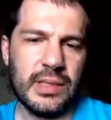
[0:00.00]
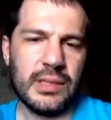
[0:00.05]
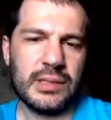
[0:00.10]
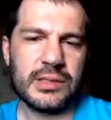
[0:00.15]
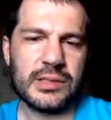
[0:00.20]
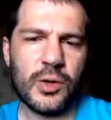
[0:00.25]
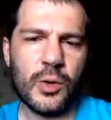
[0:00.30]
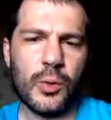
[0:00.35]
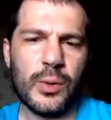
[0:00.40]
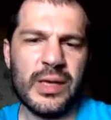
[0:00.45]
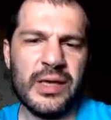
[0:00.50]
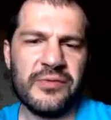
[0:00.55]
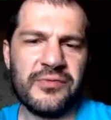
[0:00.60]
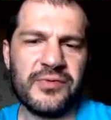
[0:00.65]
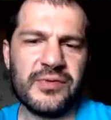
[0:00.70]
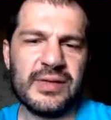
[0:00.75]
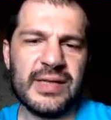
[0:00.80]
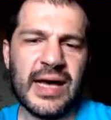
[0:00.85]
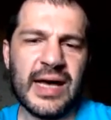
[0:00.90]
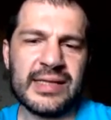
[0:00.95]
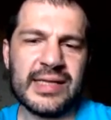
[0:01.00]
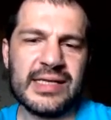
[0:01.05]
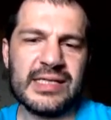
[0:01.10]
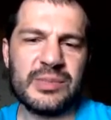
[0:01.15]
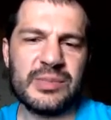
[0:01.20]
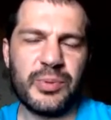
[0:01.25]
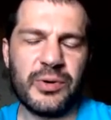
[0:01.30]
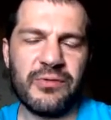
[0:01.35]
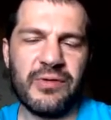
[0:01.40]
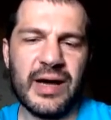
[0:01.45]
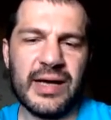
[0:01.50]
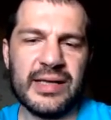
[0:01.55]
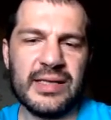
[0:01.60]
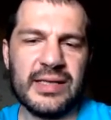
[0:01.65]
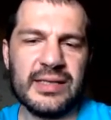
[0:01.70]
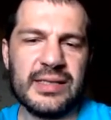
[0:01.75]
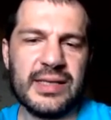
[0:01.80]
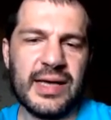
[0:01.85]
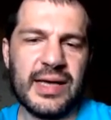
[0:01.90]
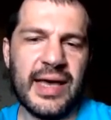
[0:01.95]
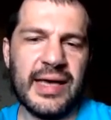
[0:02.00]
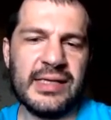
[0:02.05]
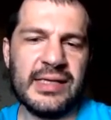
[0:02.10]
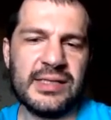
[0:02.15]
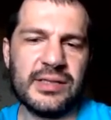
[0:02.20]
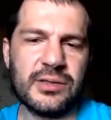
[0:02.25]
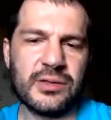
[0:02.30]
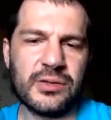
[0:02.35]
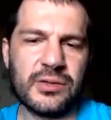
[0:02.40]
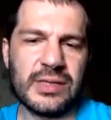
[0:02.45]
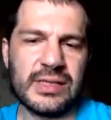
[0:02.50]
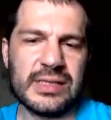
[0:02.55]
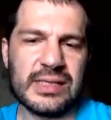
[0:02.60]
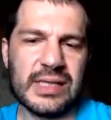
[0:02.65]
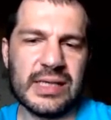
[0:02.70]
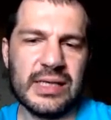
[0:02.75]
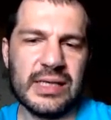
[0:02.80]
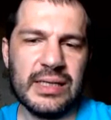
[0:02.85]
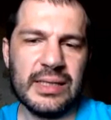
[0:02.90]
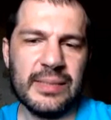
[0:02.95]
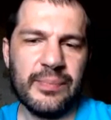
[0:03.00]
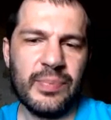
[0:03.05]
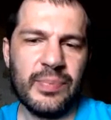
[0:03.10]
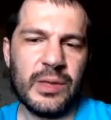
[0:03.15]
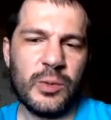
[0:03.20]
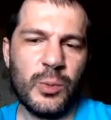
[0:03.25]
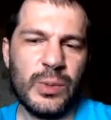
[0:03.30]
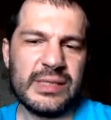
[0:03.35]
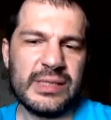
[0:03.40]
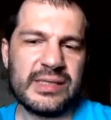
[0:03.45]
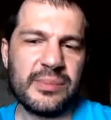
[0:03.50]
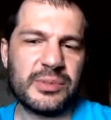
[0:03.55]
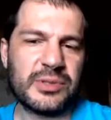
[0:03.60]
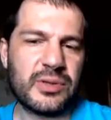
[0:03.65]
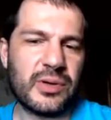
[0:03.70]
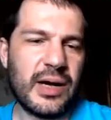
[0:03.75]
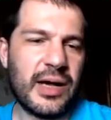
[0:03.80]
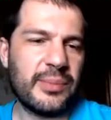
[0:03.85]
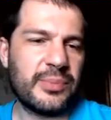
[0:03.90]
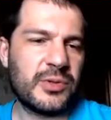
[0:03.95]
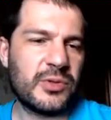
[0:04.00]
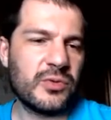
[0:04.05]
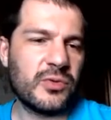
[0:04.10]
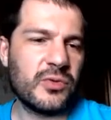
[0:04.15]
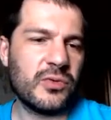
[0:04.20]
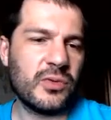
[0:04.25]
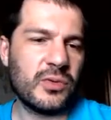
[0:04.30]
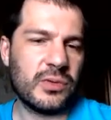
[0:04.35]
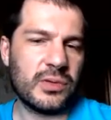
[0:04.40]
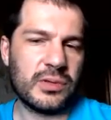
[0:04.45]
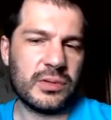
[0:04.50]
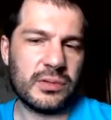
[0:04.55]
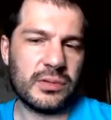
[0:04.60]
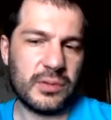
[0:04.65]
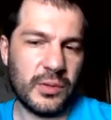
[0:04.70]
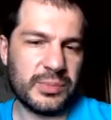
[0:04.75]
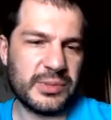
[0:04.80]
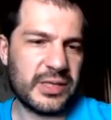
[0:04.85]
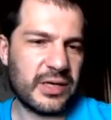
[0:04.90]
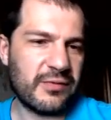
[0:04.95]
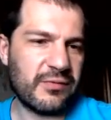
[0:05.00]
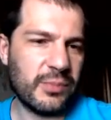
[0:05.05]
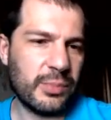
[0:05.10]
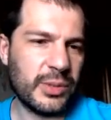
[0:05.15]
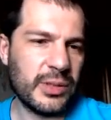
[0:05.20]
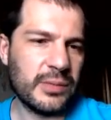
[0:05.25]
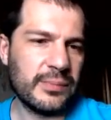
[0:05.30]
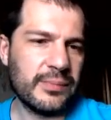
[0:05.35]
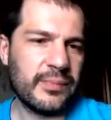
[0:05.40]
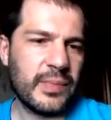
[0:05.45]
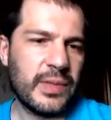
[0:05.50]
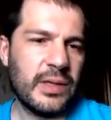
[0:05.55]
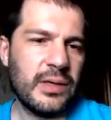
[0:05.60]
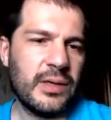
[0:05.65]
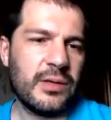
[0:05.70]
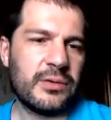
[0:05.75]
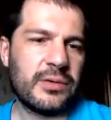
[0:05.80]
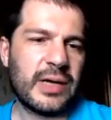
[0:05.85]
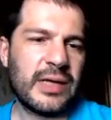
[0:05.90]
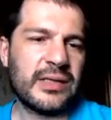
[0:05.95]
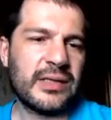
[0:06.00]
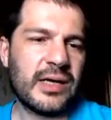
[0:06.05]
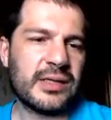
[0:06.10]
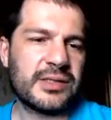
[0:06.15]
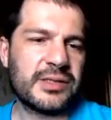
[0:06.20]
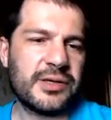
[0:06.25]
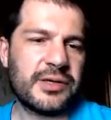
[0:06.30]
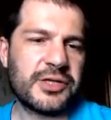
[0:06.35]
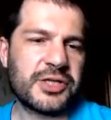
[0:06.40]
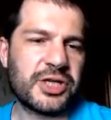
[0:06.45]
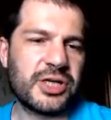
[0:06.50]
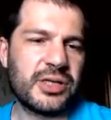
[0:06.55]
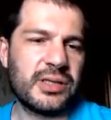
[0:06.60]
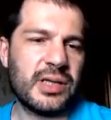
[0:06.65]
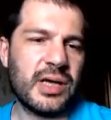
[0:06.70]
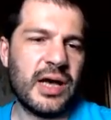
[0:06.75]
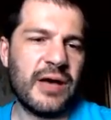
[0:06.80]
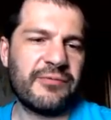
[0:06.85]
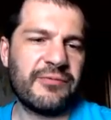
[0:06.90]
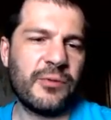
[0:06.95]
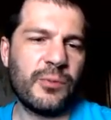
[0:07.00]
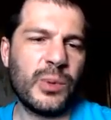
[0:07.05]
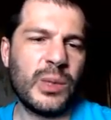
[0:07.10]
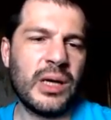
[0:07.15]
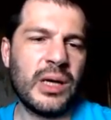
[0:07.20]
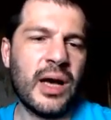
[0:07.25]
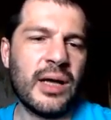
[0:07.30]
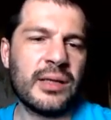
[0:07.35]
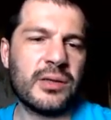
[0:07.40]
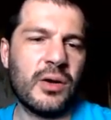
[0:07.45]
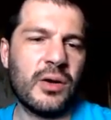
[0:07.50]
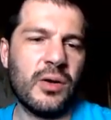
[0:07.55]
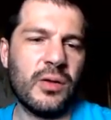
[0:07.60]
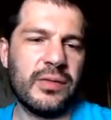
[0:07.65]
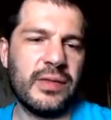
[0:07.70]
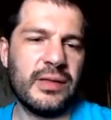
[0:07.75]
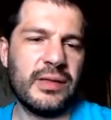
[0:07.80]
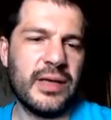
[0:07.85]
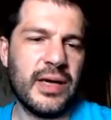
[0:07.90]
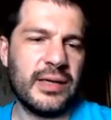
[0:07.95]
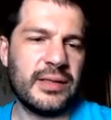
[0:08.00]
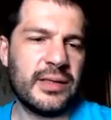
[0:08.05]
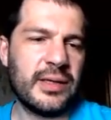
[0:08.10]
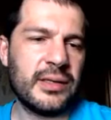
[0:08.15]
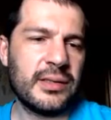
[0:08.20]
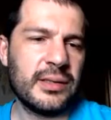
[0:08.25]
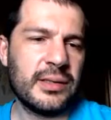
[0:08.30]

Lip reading: So if data is provided asynchronously, we subscribe to Observable, run assertion after we got all the data,